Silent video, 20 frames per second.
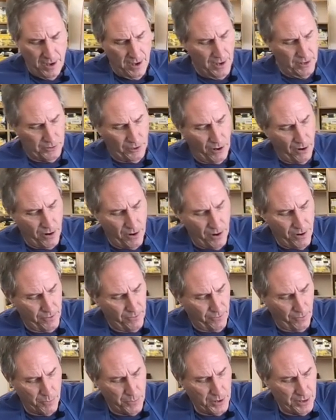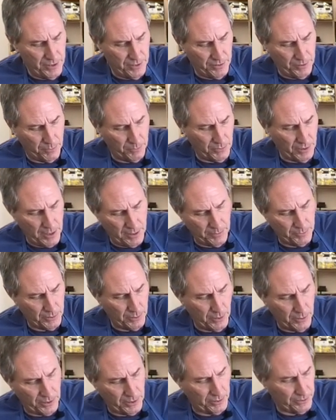It's hard for me sometimes
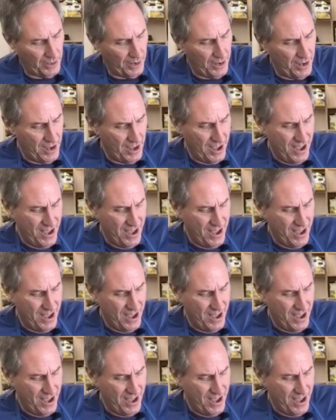though, because I,